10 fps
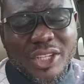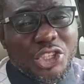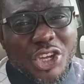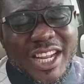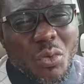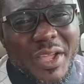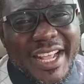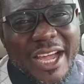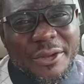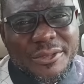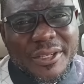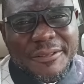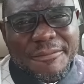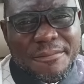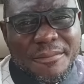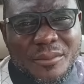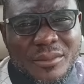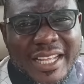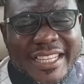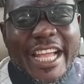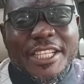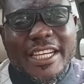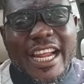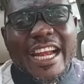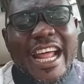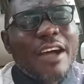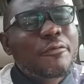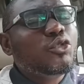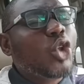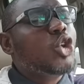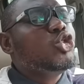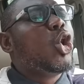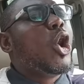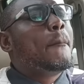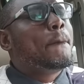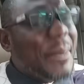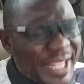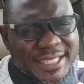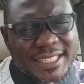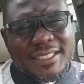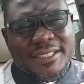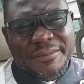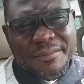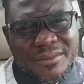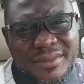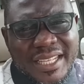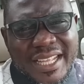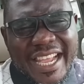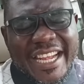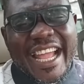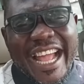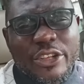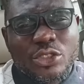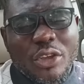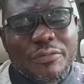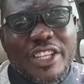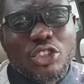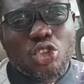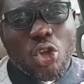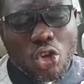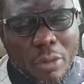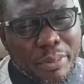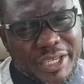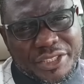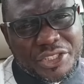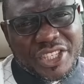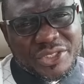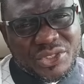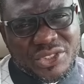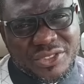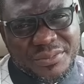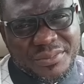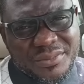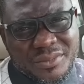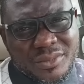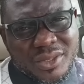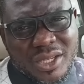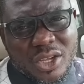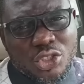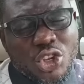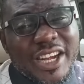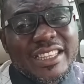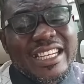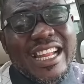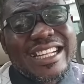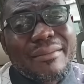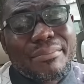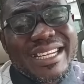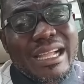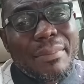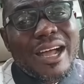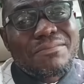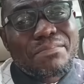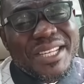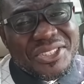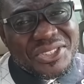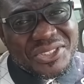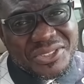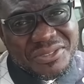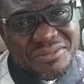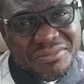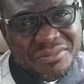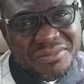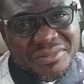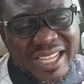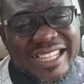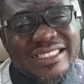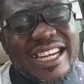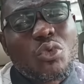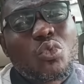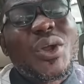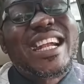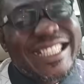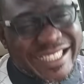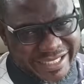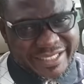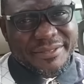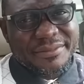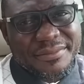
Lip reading: Not the other way around. Nigerians have no peace in the hands of these corrupt politicians. The only thing that can bring about peace and tranquility